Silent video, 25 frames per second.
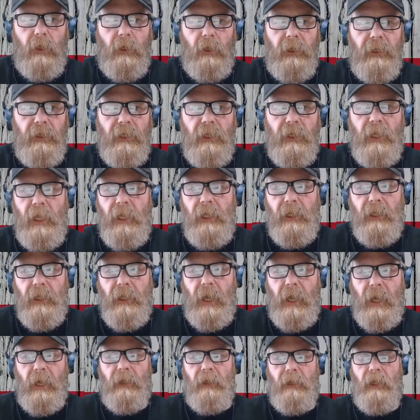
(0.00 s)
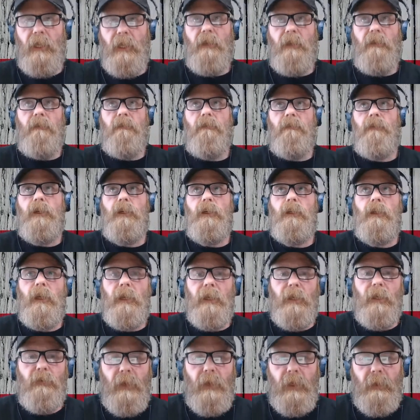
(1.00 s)
indicating that they feel like
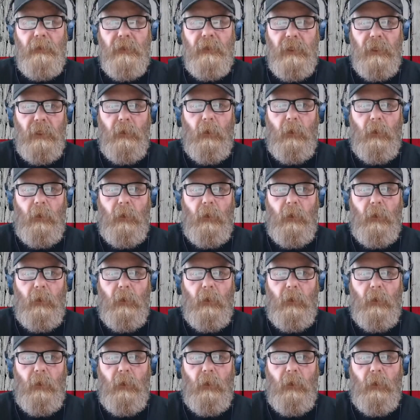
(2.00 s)
grapeseed